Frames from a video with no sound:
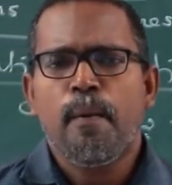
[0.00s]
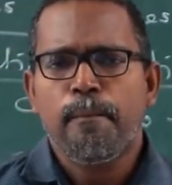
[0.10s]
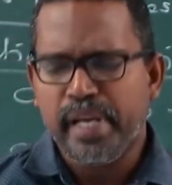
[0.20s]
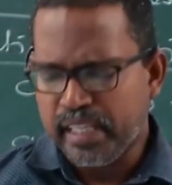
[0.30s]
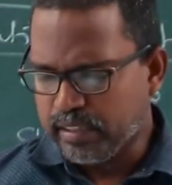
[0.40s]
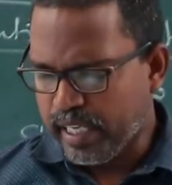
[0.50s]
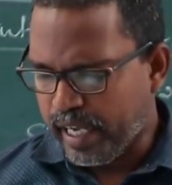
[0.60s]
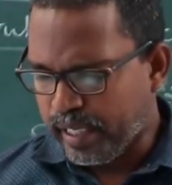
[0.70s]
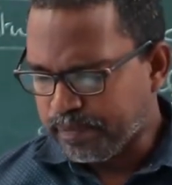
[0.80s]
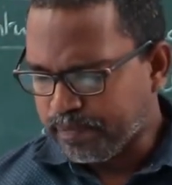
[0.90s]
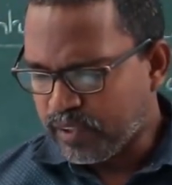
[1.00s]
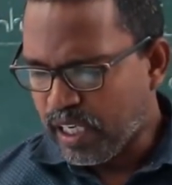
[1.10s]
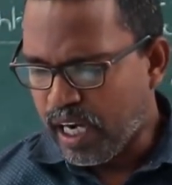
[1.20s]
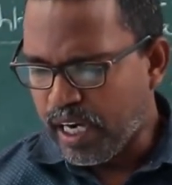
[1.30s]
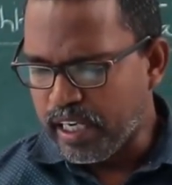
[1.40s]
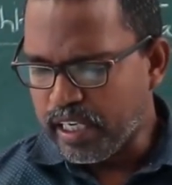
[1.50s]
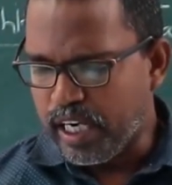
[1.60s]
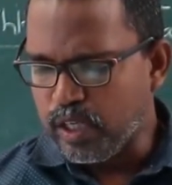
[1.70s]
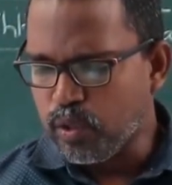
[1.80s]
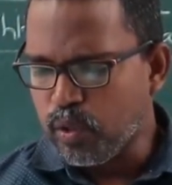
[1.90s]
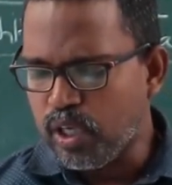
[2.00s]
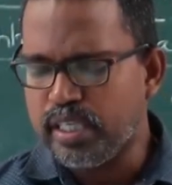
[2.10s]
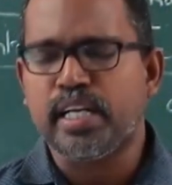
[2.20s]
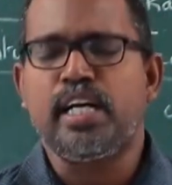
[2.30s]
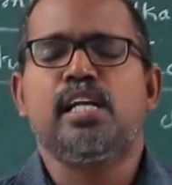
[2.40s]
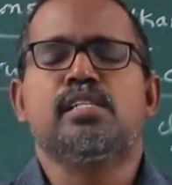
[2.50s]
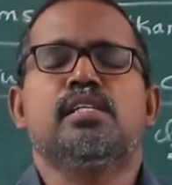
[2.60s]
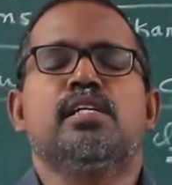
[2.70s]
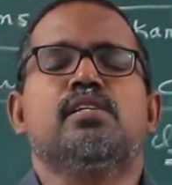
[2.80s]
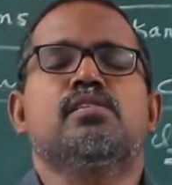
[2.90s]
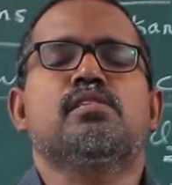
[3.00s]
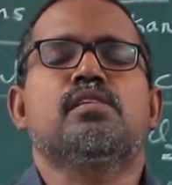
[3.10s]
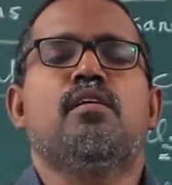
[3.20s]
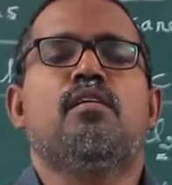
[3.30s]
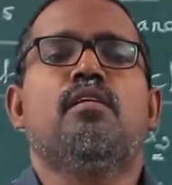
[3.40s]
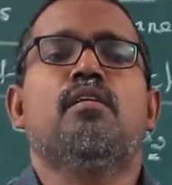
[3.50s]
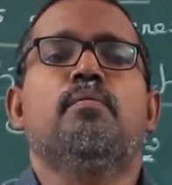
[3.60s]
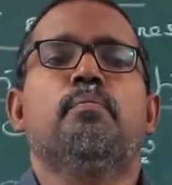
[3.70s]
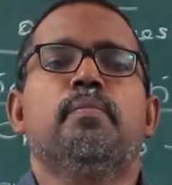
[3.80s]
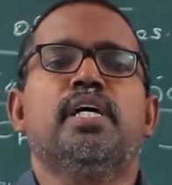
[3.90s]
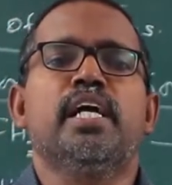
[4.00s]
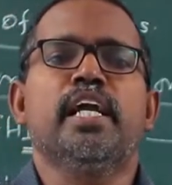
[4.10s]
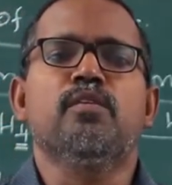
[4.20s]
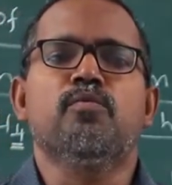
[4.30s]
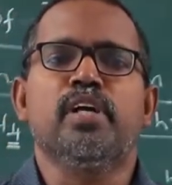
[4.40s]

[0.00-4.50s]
Methane under controlled conditions on burning